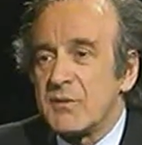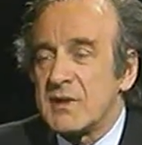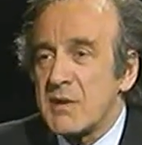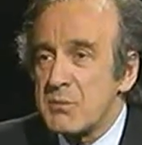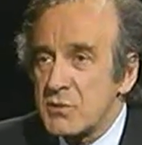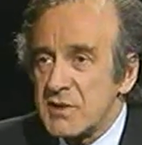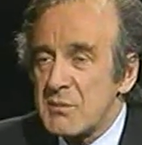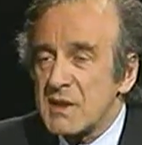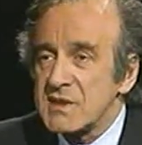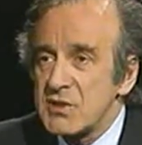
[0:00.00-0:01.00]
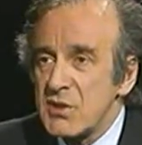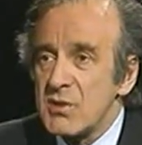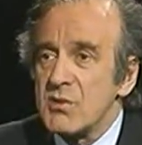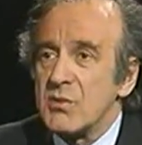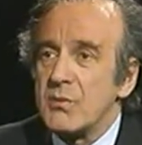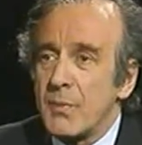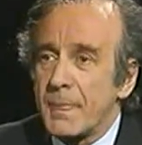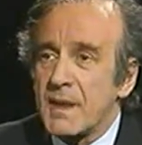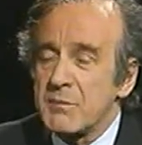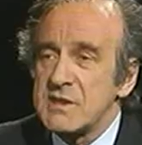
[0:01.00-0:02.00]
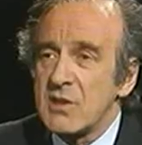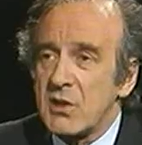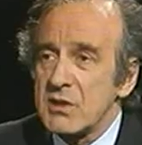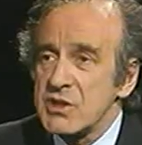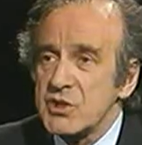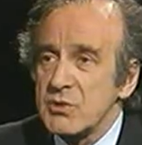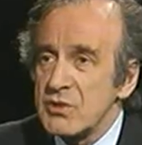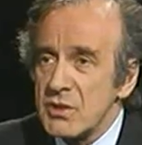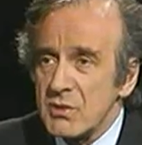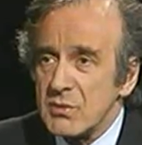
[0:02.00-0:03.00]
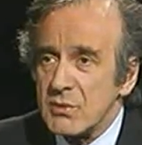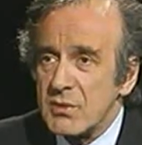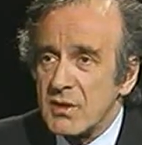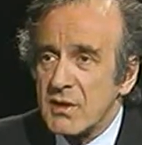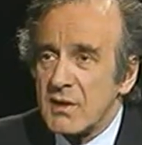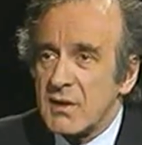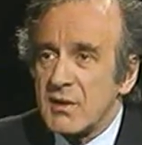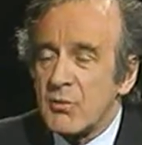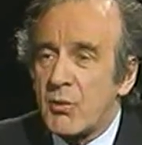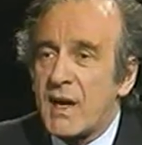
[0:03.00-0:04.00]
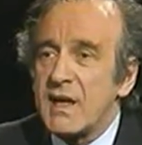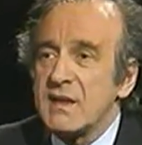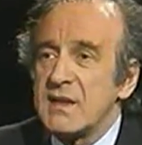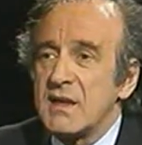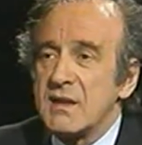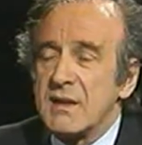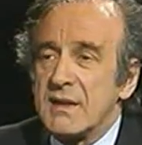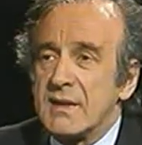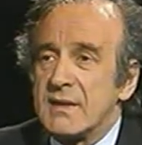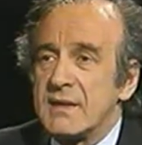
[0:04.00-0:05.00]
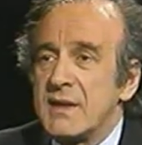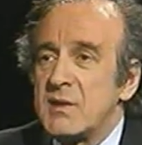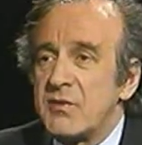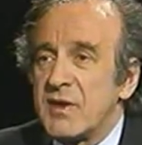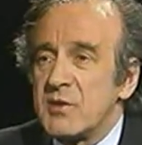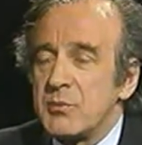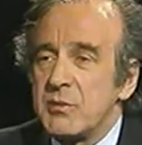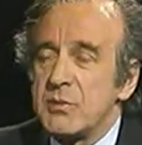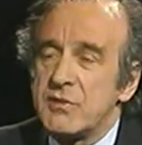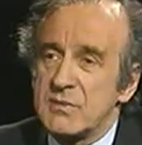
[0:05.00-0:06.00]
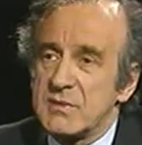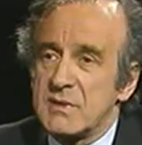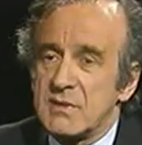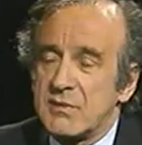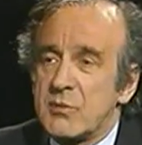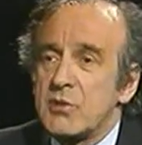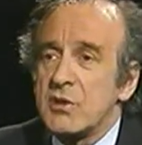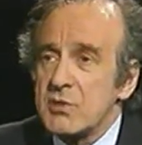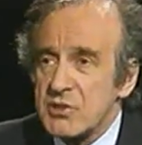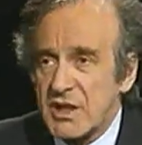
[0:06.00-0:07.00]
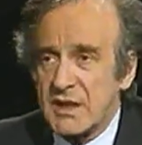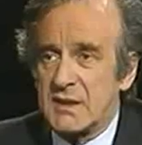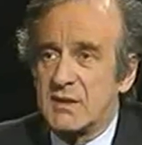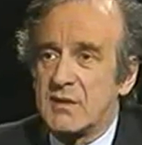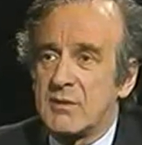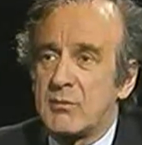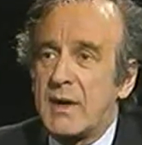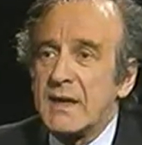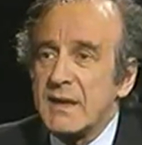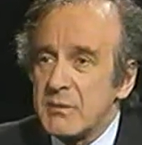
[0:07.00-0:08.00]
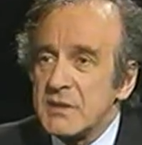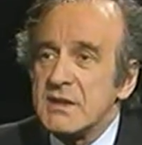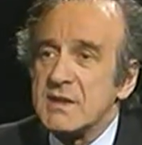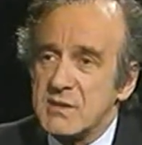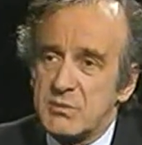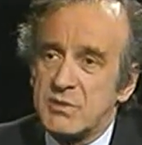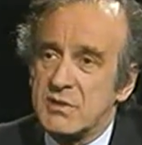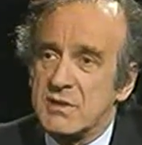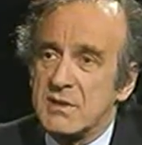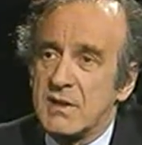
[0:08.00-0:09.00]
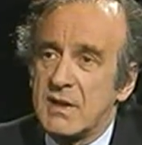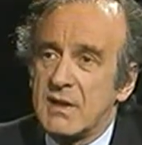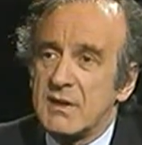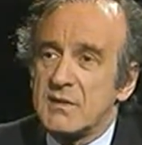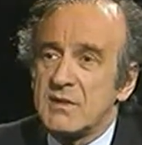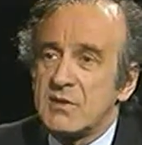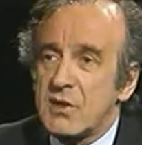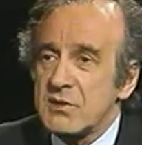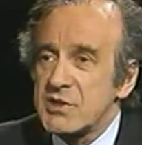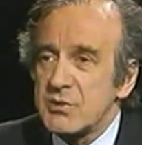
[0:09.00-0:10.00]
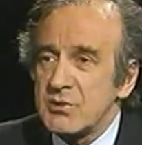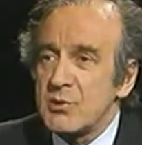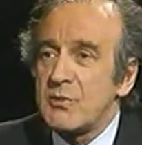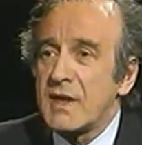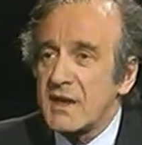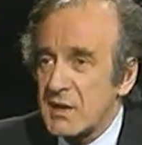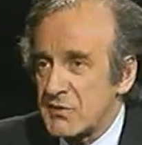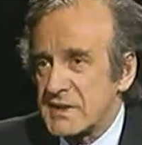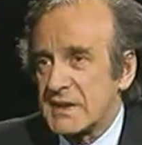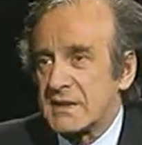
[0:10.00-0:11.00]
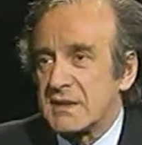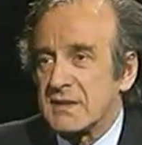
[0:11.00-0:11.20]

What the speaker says: They must know, that means the lawyers should know why they defend people from going to jail, why liberty is important. The doctors should know why life is sacred.